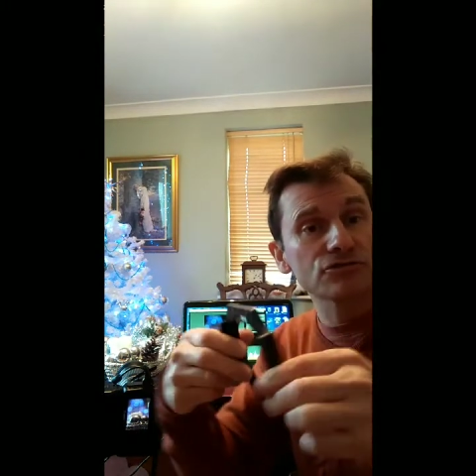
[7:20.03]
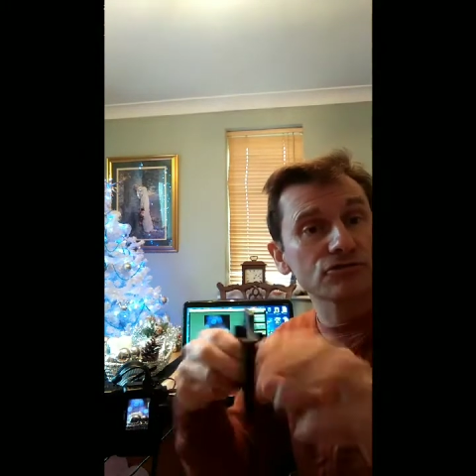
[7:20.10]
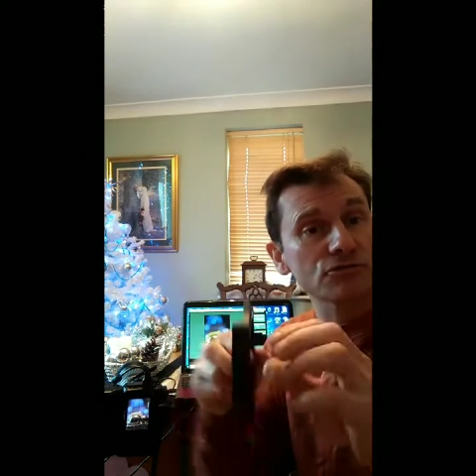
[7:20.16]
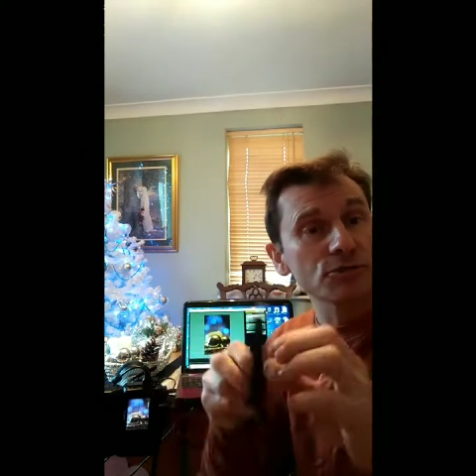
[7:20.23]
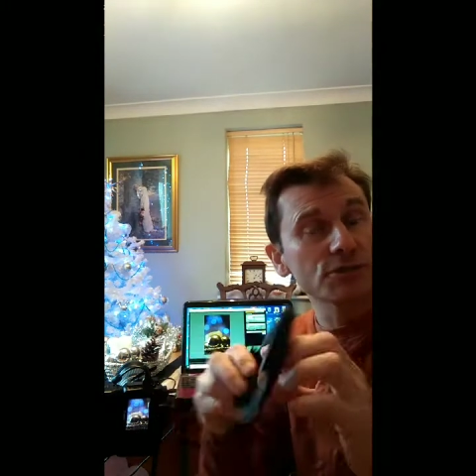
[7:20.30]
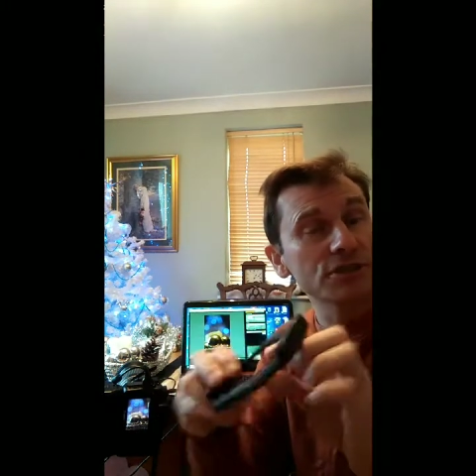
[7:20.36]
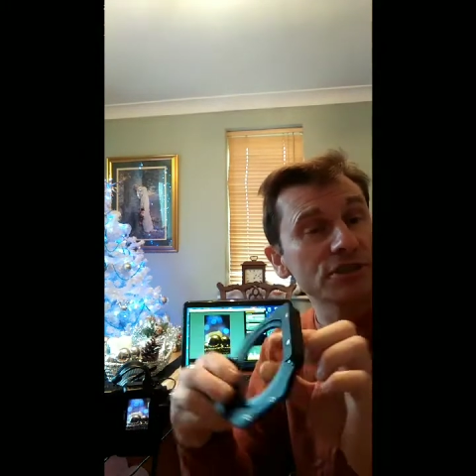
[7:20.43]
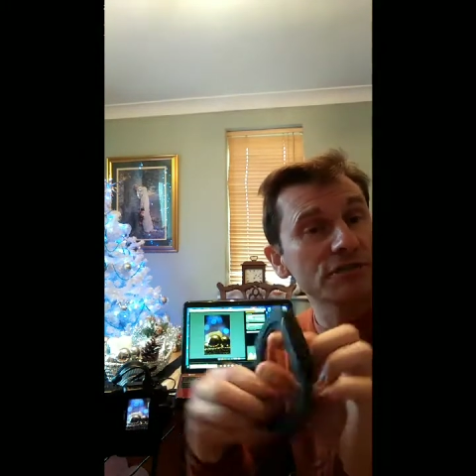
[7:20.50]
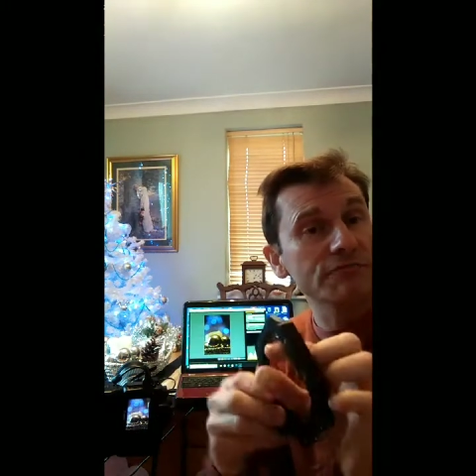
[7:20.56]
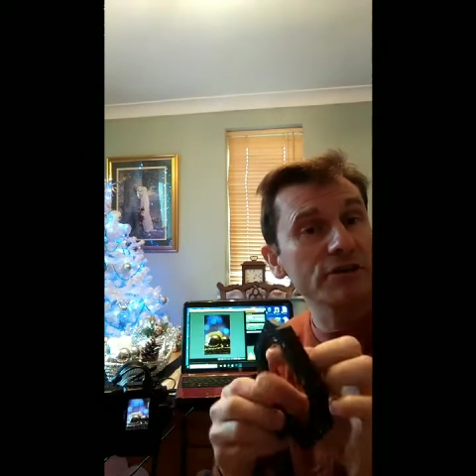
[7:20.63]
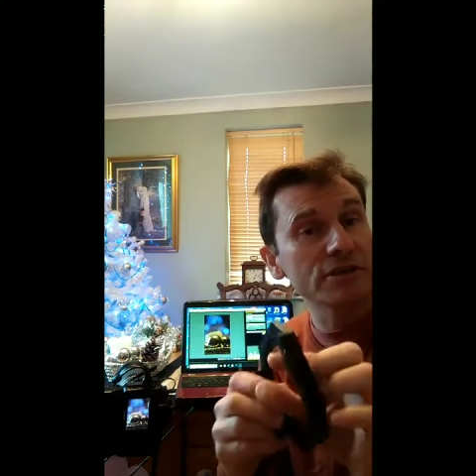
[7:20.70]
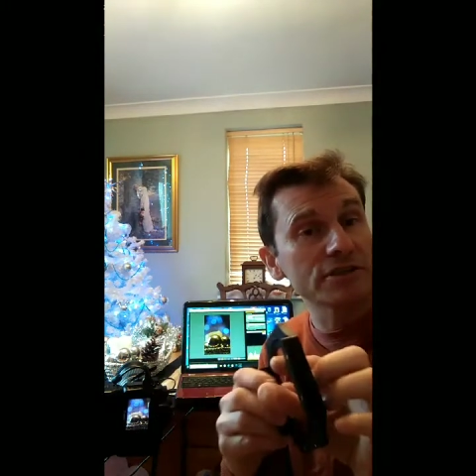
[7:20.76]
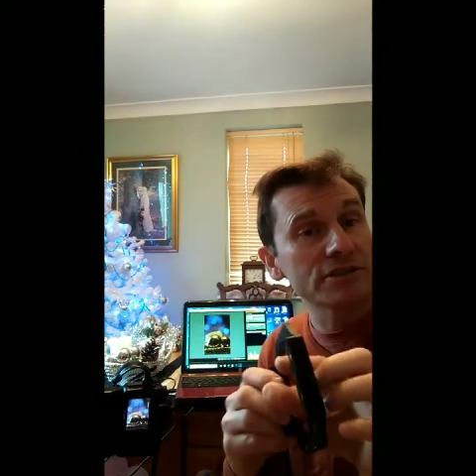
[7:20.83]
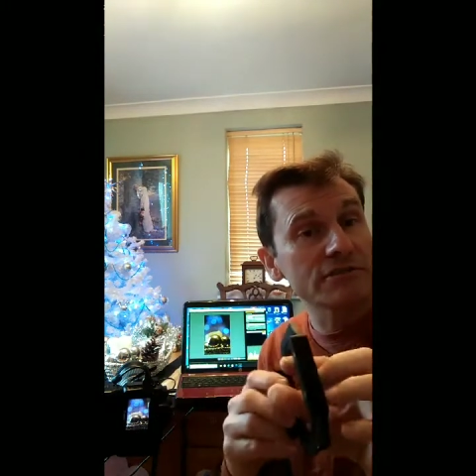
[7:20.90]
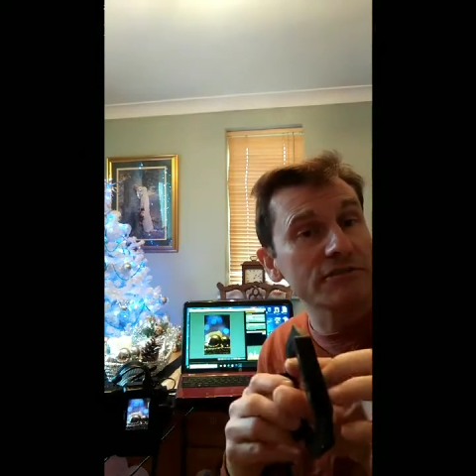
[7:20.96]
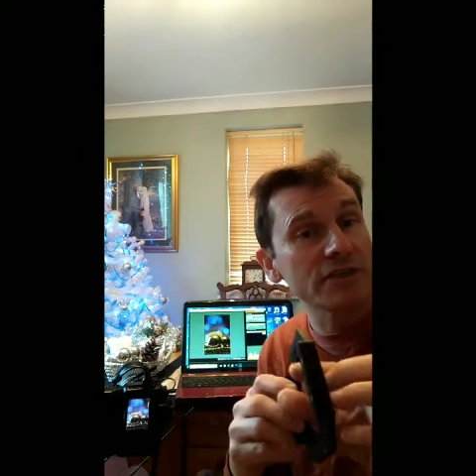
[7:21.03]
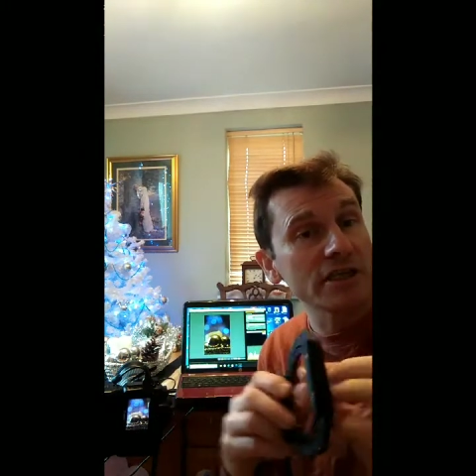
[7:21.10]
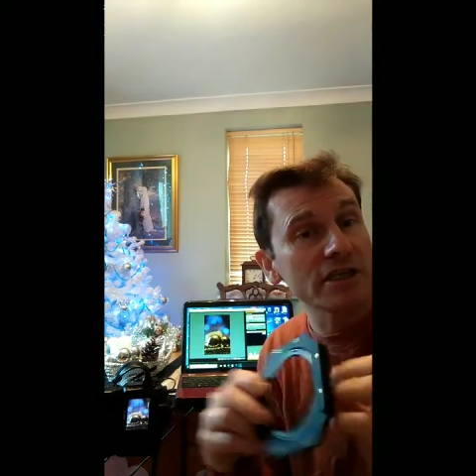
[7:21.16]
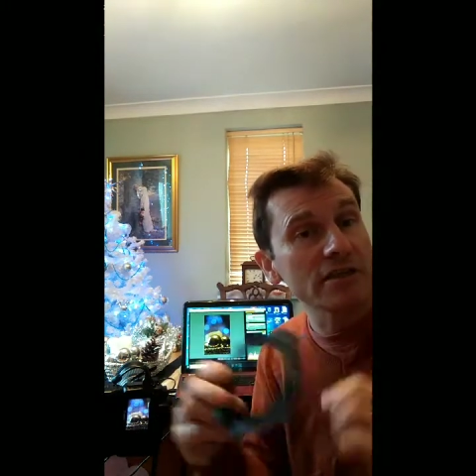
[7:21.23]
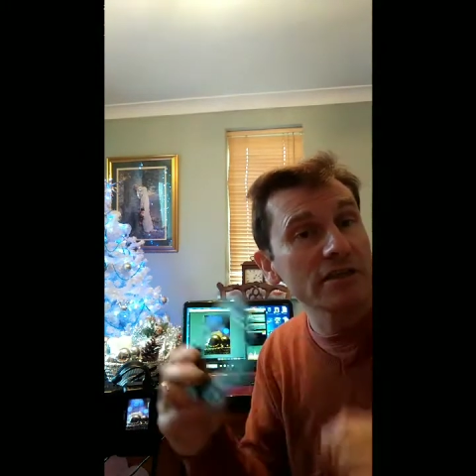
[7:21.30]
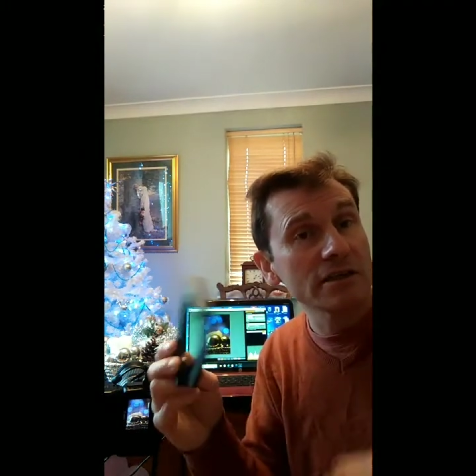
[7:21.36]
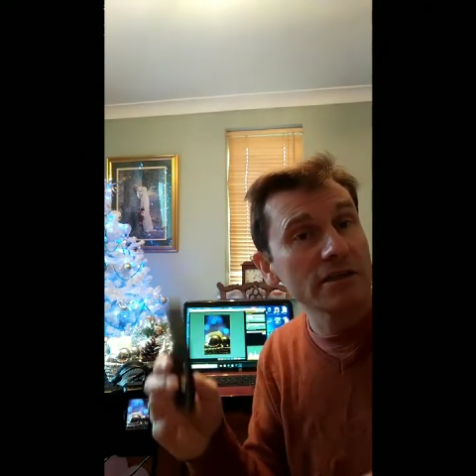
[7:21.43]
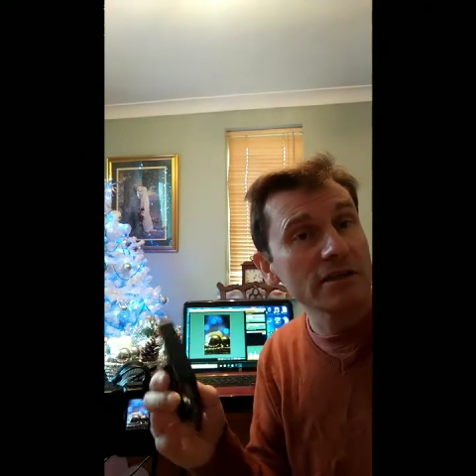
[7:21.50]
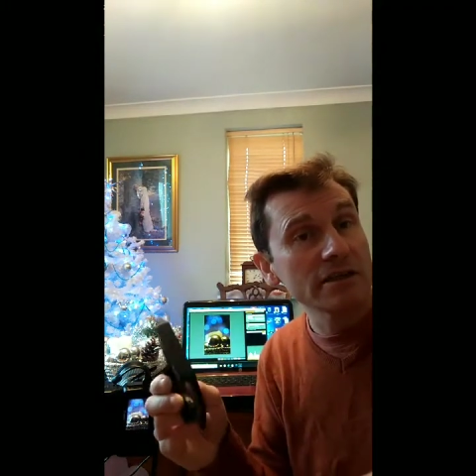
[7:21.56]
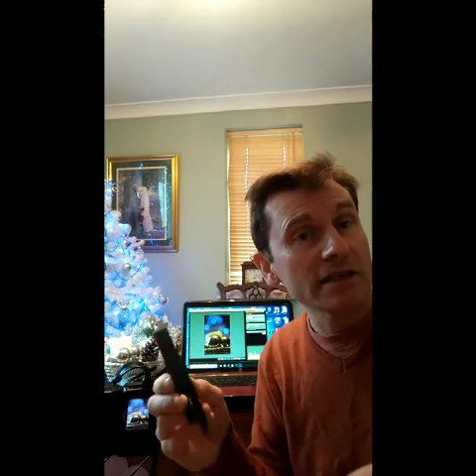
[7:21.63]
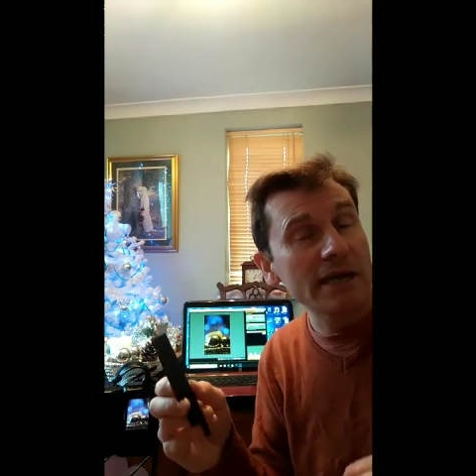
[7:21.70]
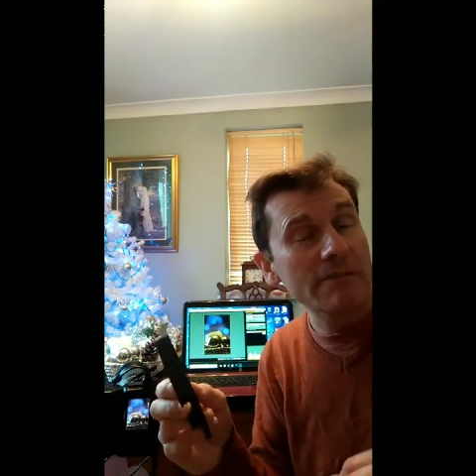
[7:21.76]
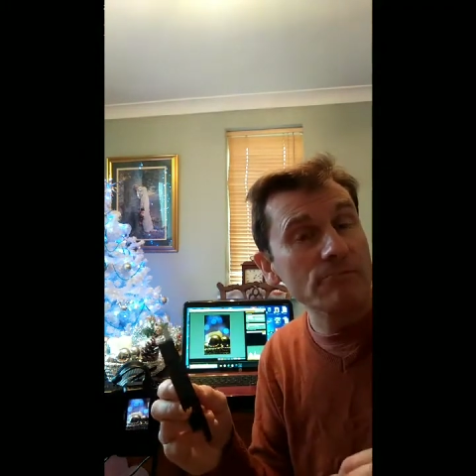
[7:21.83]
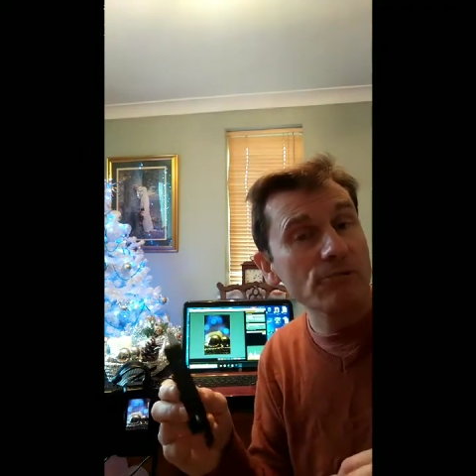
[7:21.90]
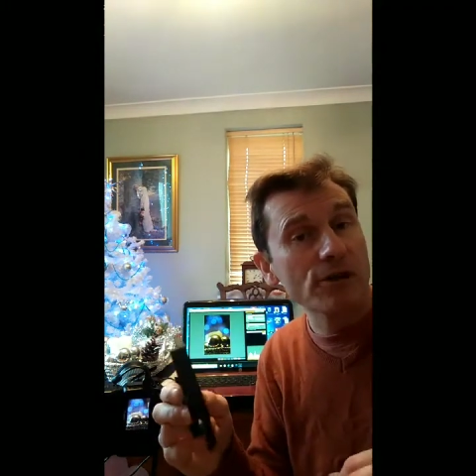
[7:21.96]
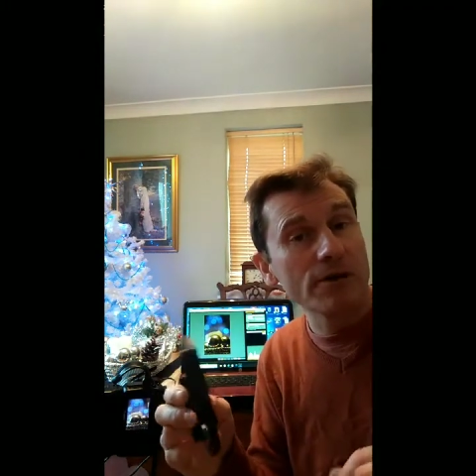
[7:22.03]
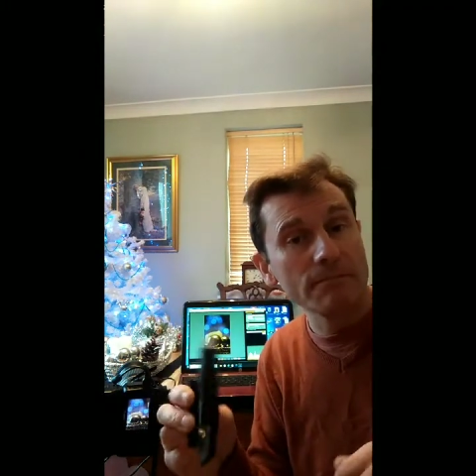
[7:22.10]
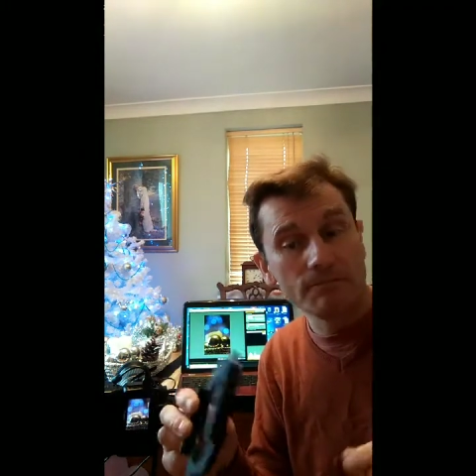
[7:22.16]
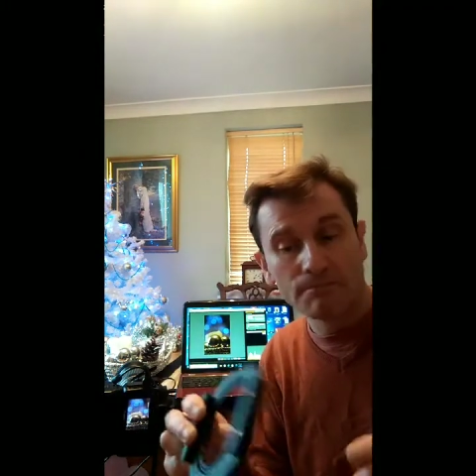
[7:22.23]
screw into the front of the camera,